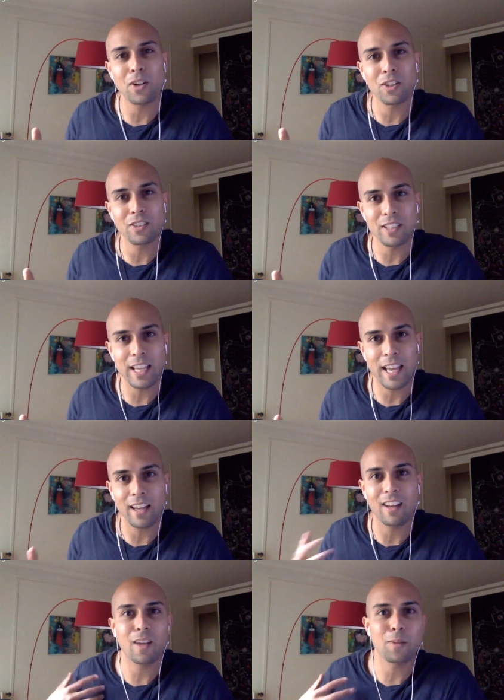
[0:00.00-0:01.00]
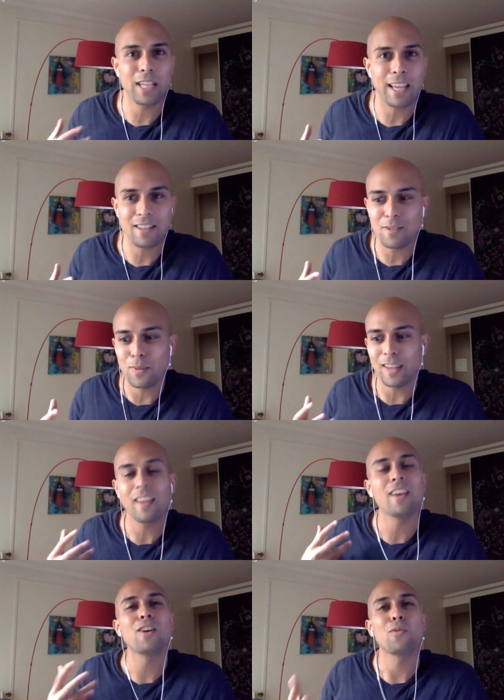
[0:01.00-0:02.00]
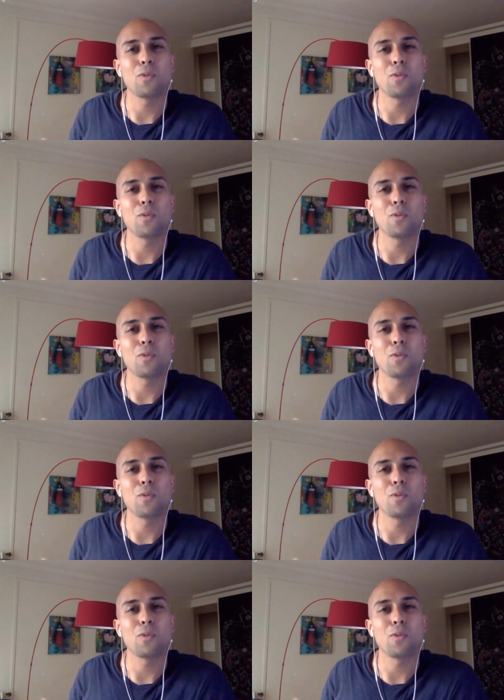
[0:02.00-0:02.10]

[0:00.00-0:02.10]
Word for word: My partner is a dad. I'm a dad to be.